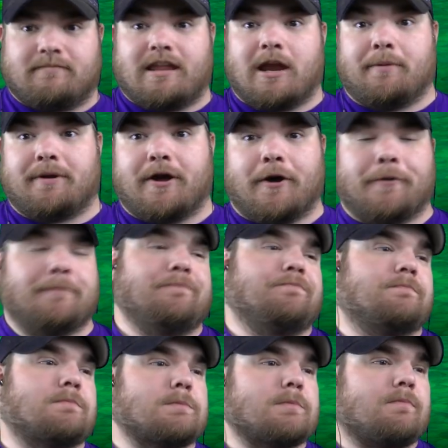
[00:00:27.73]
here we go.
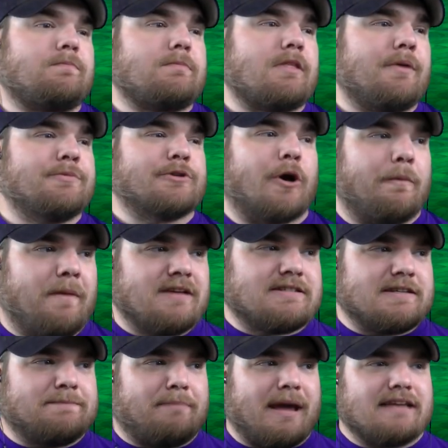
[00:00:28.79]
So this
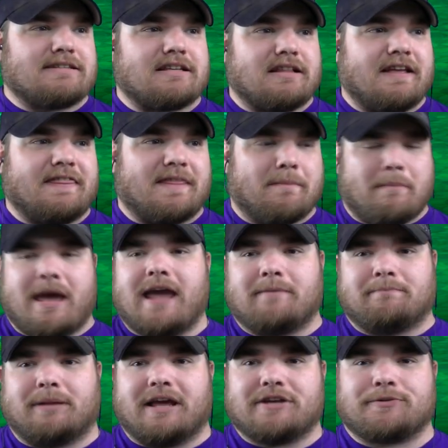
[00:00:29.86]
is basically the main
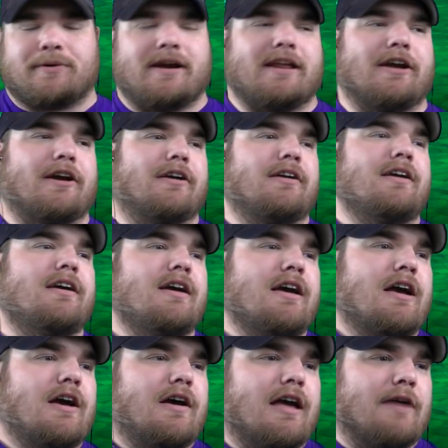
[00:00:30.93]
place right here.
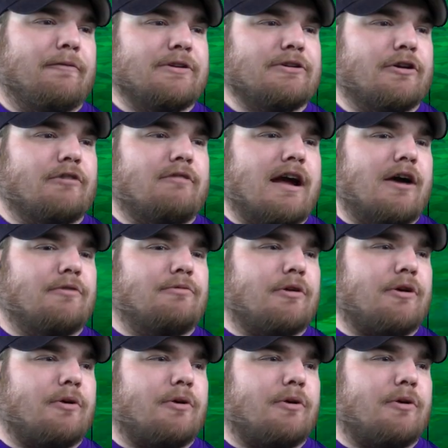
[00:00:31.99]
If we turn around real